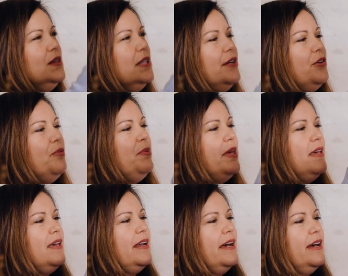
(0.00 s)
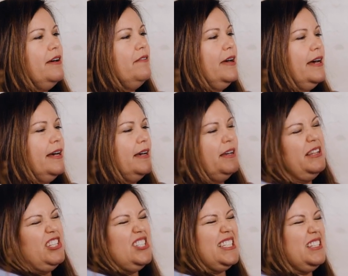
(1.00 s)
a little bit of,
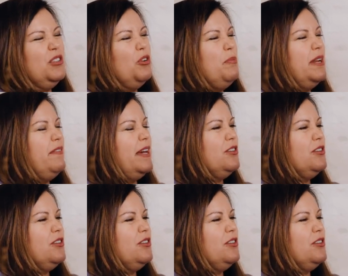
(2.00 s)
just a little bit of